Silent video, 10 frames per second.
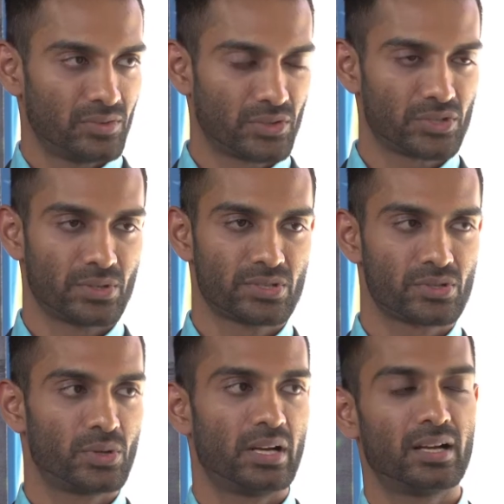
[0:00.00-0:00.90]
For sure.
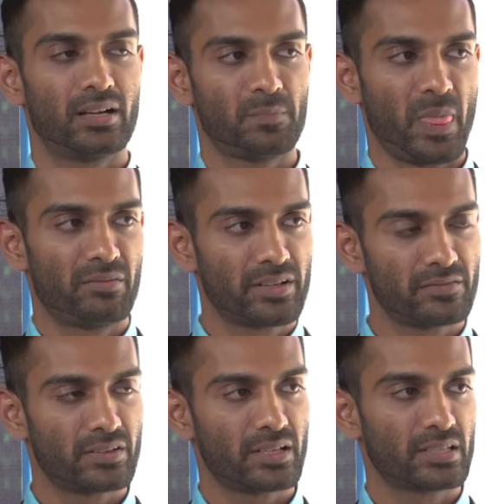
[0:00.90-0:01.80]
So we
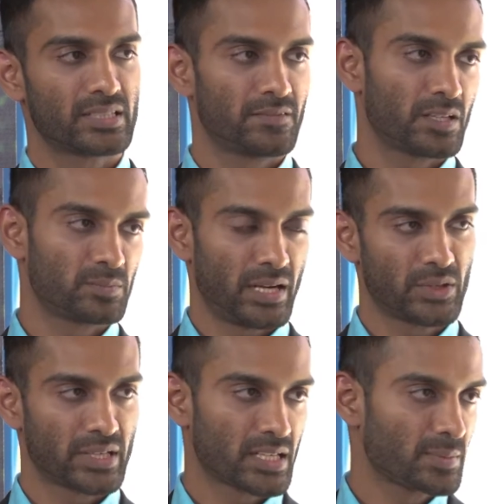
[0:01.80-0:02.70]
have developed
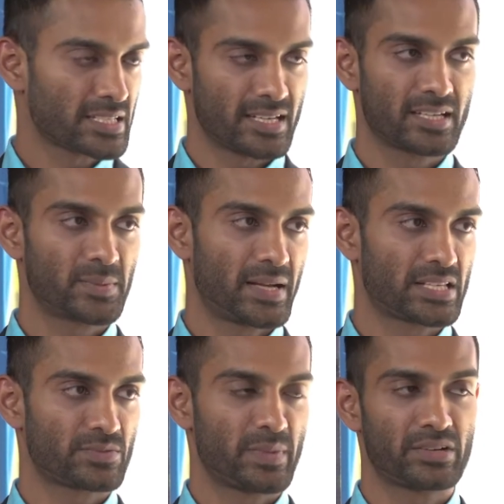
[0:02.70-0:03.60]
biodegradable sanitary
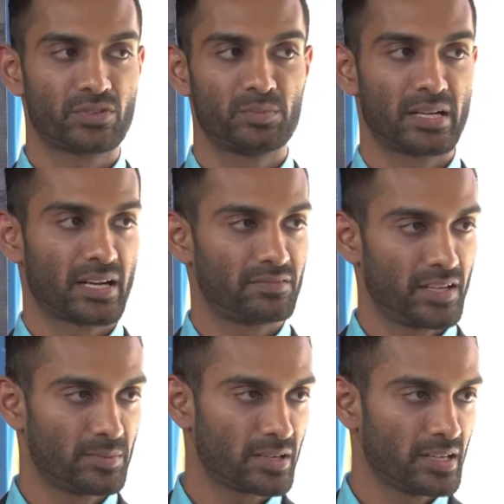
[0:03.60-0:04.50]
pads made from banana
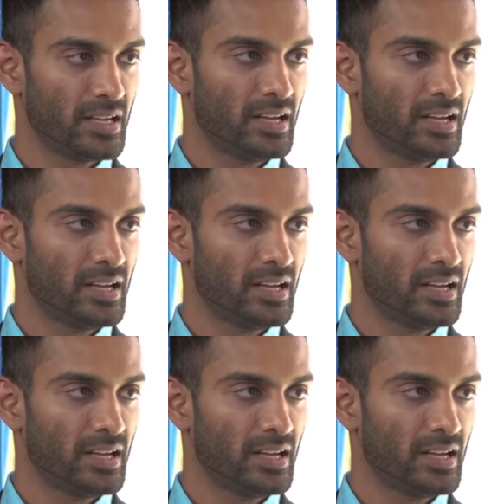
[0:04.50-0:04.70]
fiber.